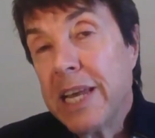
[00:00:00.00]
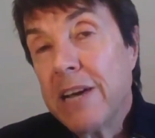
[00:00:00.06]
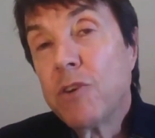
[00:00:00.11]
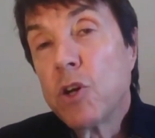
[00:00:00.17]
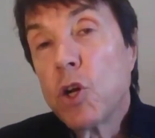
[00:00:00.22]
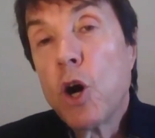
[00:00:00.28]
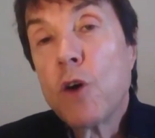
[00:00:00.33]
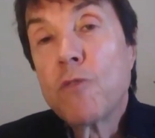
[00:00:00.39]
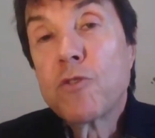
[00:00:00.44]

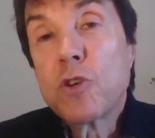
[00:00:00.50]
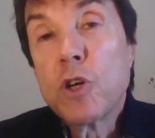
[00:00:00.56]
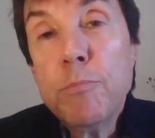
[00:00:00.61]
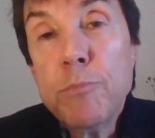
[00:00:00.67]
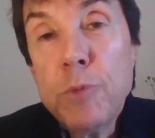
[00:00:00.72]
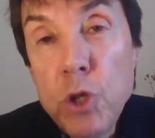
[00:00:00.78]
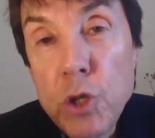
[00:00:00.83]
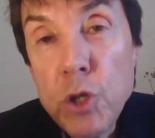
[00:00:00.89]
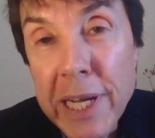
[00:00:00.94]
level of
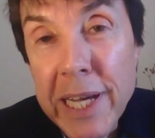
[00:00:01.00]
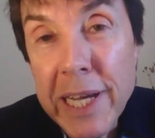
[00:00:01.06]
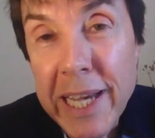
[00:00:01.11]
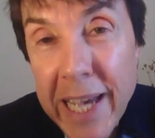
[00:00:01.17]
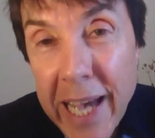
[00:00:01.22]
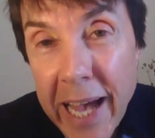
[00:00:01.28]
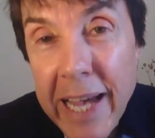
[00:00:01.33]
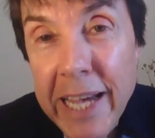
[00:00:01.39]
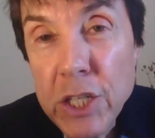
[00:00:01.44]

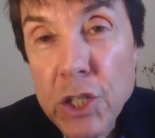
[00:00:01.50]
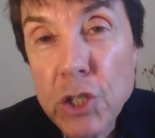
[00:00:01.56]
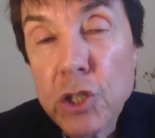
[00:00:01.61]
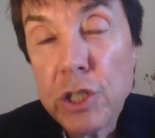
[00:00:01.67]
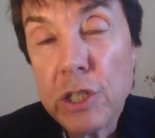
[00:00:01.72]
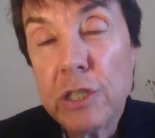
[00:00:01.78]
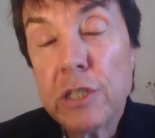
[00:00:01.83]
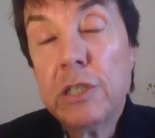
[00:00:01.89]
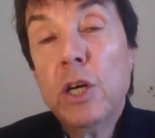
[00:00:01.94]

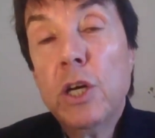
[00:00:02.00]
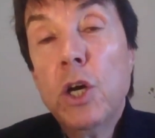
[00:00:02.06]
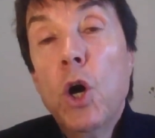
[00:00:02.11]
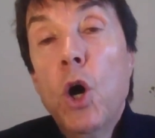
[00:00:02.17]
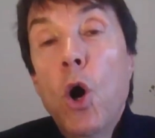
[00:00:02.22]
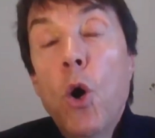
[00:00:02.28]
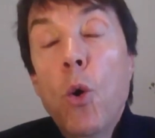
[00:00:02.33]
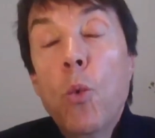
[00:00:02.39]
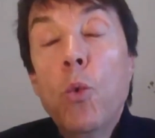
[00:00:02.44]
communication
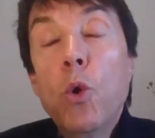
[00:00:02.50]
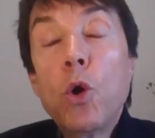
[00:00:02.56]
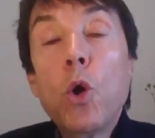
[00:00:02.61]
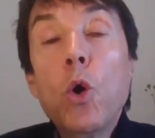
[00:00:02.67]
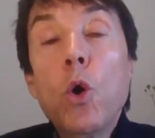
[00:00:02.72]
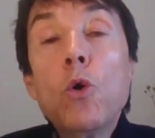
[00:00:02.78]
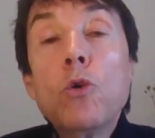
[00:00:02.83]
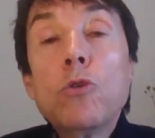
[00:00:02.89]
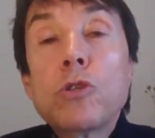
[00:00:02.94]
will
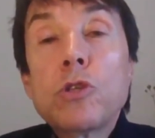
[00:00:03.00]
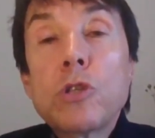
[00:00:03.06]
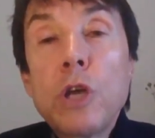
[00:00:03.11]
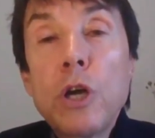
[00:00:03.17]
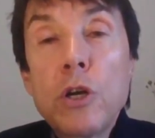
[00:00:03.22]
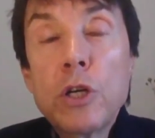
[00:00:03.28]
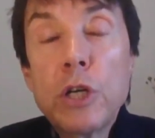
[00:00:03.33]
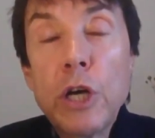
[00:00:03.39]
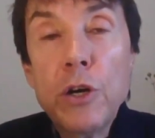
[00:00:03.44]

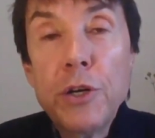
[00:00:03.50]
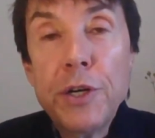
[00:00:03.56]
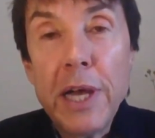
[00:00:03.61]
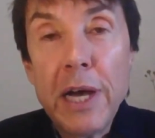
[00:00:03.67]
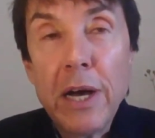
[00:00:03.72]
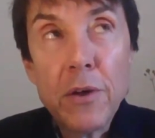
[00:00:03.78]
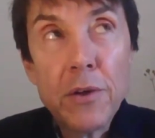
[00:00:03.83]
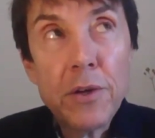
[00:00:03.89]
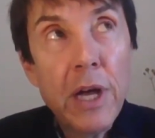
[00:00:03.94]
also go
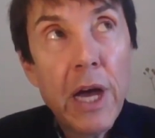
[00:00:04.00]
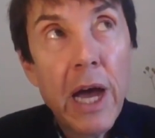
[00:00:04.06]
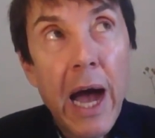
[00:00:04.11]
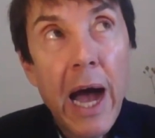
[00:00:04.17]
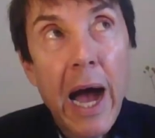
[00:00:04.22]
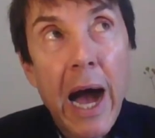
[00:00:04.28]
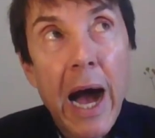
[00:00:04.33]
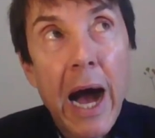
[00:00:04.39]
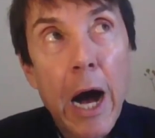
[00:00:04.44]
down
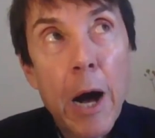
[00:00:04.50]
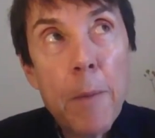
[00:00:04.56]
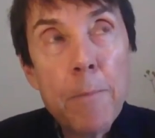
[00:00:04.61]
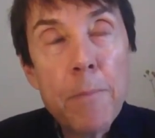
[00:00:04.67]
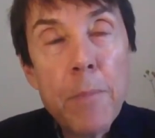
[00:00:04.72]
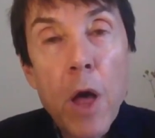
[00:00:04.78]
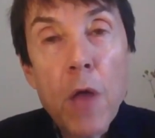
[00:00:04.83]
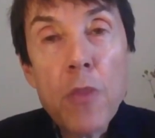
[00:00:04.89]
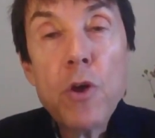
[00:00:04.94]

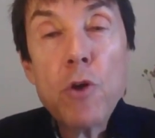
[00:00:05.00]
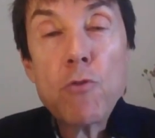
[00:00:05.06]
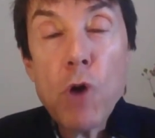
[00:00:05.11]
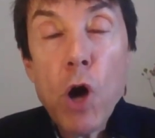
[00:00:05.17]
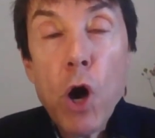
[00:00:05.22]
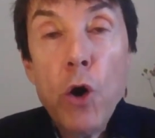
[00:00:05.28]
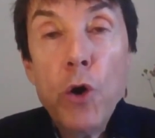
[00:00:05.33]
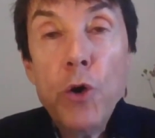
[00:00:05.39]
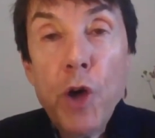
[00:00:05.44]
the
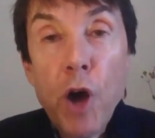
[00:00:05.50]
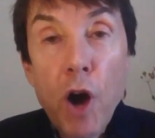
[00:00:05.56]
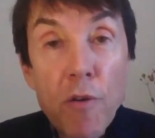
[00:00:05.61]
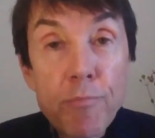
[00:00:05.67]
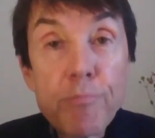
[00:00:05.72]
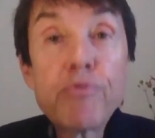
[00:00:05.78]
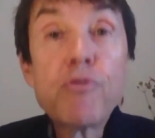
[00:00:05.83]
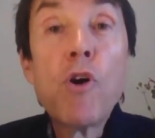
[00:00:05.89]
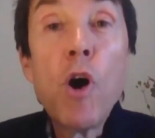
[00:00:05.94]
road
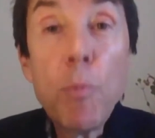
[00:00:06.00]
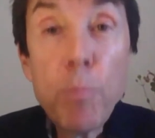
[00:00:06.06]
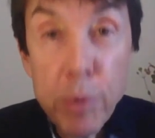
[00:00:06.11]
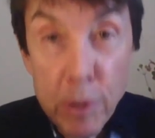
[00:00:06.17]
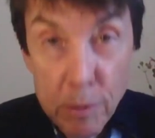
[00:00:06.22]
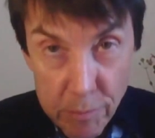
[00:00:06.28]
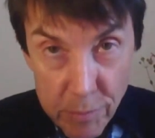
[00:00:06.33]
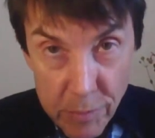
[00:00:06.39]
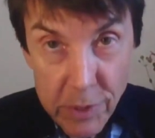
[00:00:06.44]
of
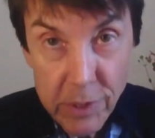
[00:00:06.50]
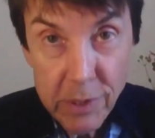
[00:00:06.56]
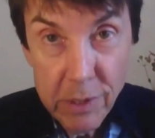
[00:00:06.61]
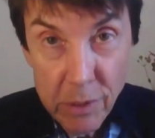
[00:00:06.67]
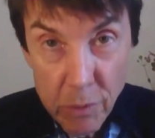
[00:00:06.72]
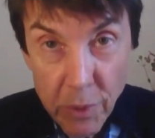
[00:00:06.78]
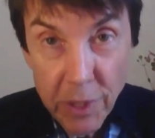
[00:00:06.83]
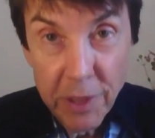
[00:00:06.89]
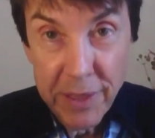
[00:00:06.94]
problems
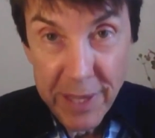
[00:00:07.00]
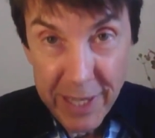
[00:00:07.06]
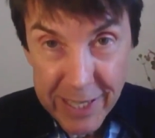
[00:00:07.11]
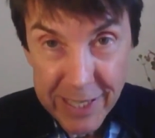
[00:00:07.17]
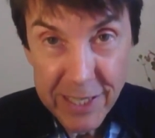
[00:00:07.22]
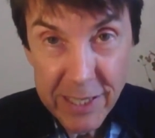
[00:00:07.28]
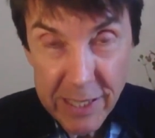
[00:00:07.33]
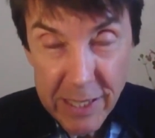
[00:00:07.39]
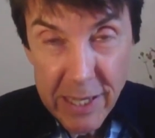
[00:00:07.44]
with
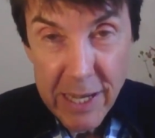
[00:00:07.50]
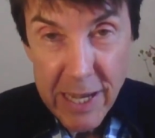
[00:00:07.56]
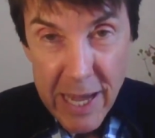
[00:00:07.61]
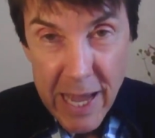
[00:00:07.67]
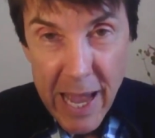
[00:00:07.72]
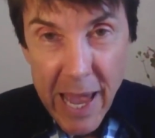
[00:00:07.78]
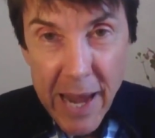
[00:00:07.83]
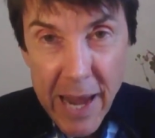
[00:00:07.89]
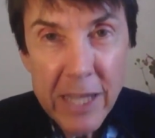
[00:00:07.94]
this.
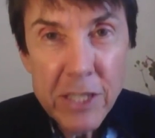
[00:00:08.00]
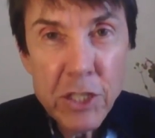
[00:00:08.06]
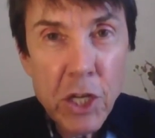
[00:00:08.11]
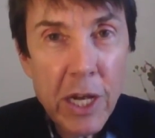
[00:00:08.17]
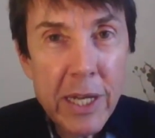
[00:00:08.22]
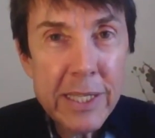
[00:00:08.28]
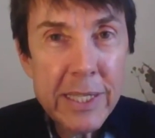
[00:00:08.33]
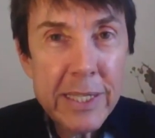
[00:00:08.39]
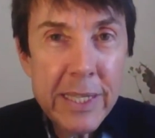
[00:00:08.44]
And as
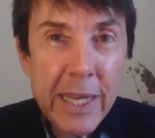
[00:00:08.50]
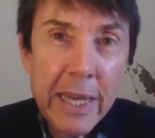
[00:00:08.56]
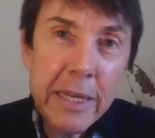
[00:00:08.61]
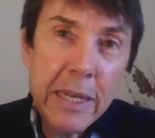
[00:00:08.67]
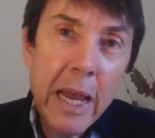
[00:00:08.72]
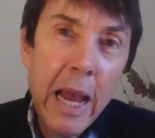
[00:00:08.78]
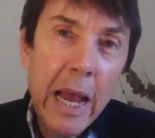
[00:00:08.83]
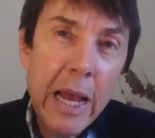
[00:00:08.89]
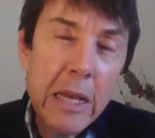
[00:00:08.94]
I said,
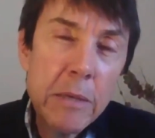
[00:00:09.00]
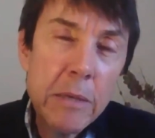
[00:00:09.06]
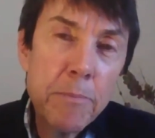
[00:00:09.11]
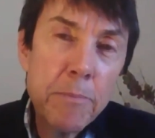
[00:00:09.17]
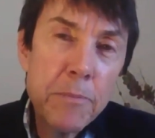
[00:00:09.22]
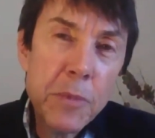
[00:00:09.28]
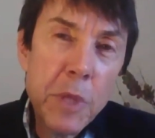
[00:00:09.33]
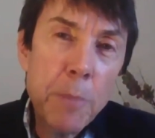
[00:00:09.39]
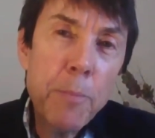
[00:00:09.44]

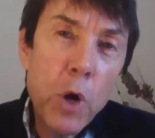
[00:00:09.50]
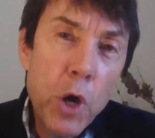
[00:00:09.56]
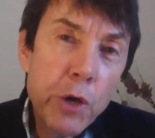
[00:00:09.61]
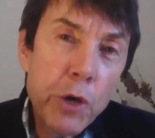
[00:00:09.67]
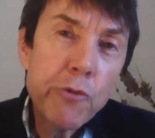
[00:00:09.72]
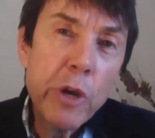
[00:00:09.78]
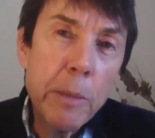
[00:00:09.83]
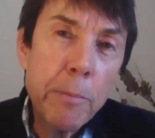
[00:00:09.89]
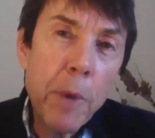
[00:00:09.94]
the
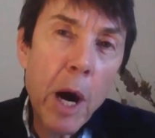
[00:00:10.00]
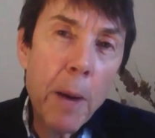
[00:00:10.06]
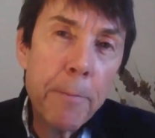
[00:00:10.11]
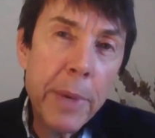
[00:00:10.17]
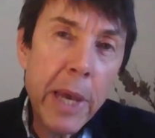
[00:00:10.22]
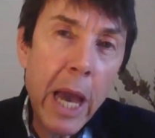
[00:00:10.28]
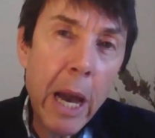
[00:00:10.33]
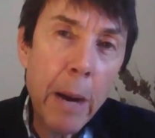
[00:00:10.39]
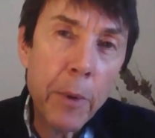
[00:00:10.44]
Mercury
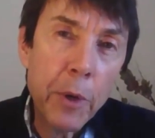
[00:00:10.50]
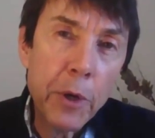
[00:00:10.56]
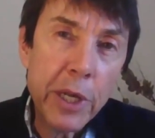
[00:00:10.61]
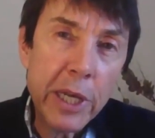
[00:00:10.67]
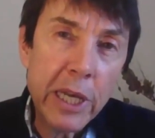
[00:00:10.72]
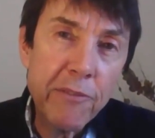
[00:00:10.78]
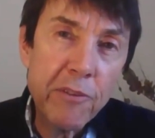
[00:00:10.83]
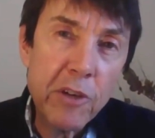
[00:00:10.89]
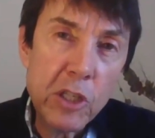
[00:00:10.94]
might be able to
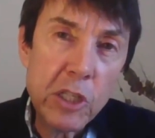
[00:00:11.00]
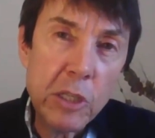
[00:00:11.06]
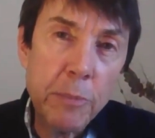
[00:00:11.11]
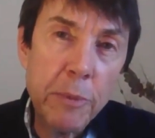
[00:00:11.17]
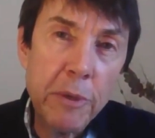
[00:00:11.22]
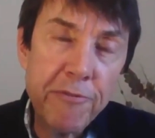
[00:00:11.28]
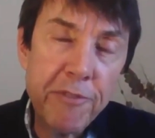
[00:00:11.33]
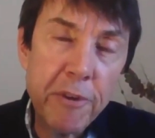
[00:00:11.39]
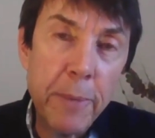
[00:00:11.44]
give you some
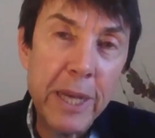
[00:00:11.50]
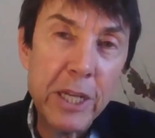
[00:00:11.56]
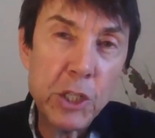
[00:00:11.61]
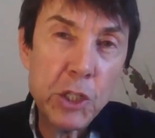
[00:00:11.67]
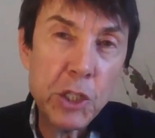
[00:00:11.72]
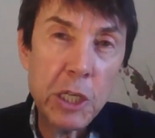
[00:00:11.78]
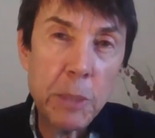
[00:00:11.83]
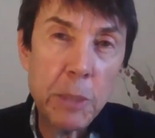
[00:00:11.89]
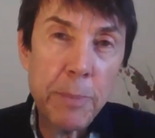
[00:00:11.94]

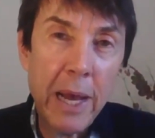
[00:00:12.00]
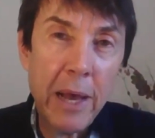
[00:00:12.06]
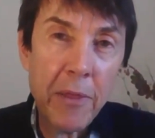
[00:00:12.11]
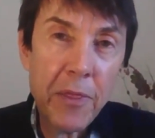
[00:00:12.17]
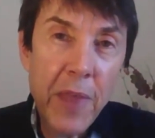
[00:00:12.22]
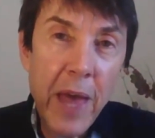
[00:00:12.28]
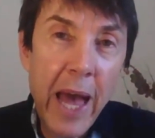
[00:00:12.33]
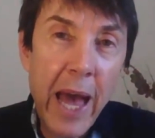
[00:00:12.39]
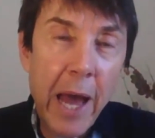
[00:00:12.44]
information about
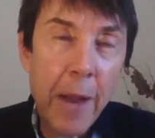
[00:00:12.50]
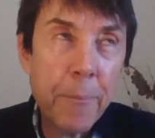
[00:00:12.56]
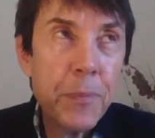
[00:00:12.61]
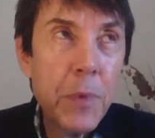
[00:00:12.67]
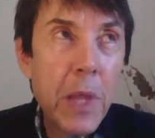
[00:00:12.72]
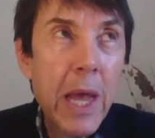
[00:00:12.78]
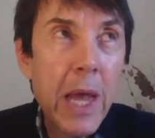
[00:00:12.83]
that.